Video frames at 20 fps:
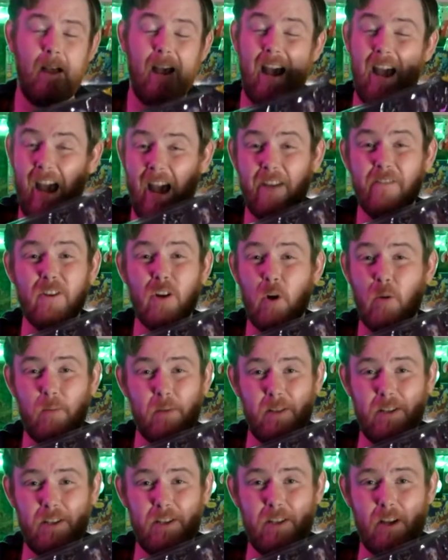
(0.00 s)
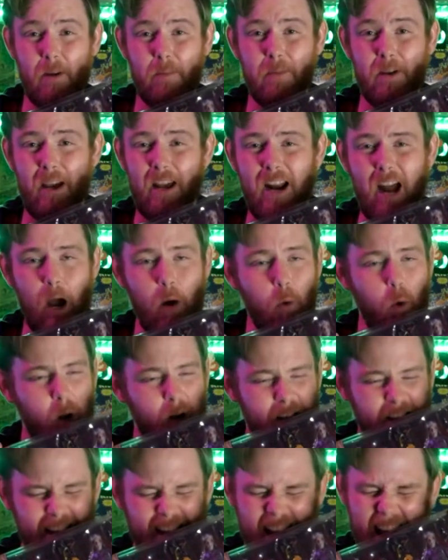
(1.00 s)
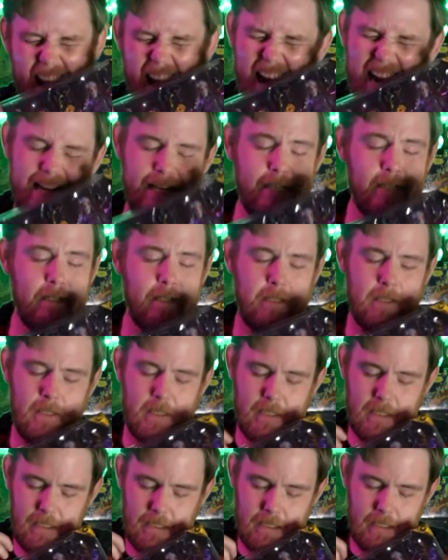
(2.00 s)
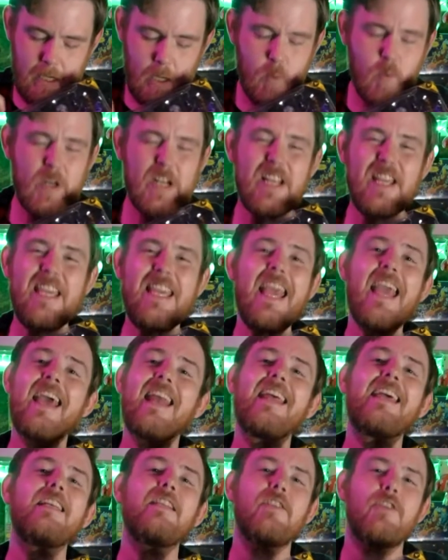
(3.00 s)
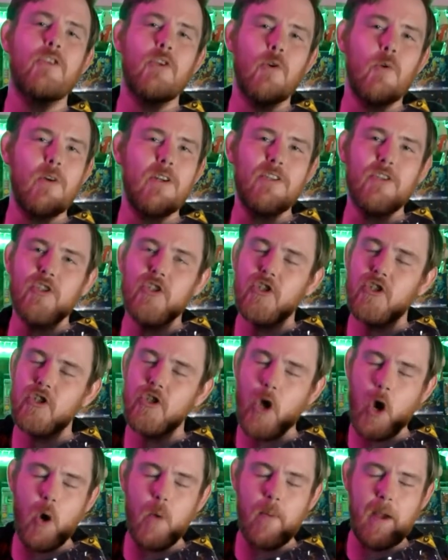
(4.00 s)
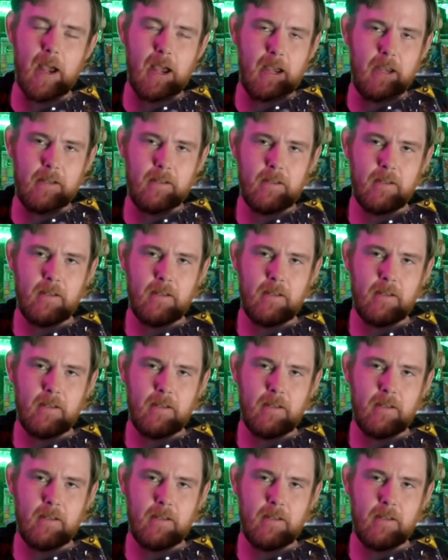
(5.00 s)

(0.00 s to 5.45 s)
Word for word: I haven't opened this up yet. I wanna, I wanna get into it so bad.